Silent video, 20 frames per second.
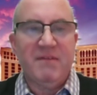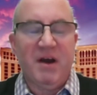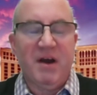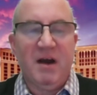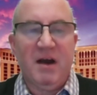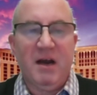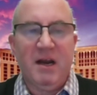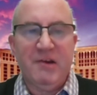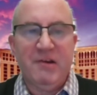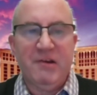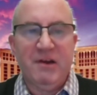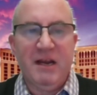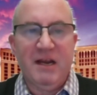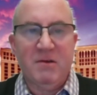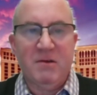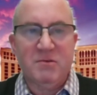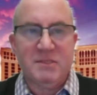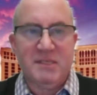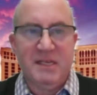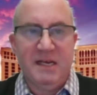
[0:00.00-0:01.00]
a higher
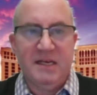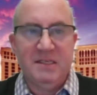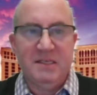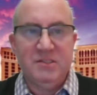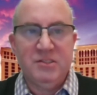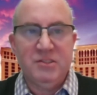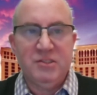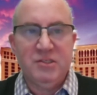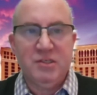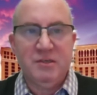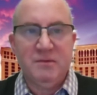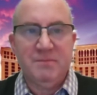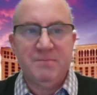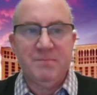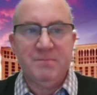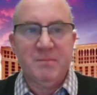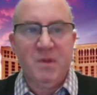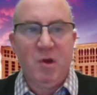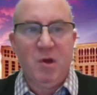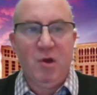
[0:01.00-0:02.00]
house edge
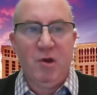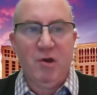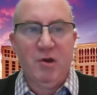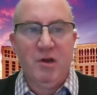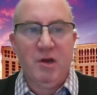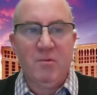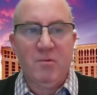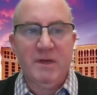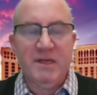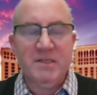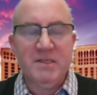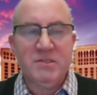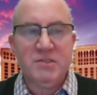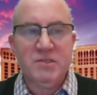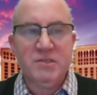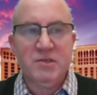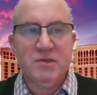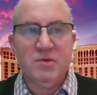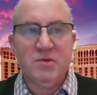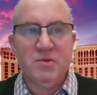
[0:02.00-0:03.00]
are going
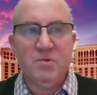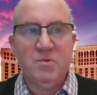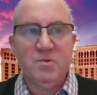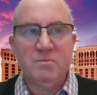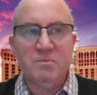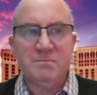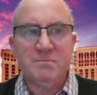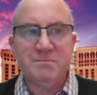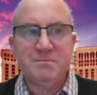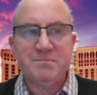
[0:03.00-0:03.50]
to